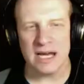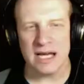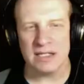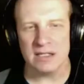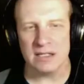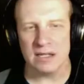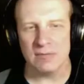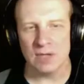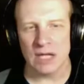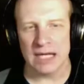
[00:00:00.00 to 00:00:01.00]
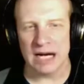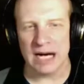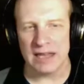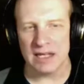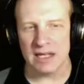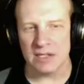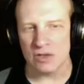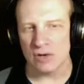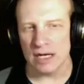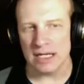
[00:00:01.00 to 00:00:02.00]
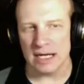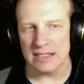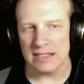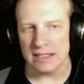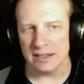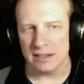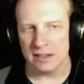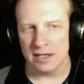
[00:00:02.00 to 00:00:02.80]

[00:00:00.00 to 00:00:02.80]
I like. I think it's a great idea.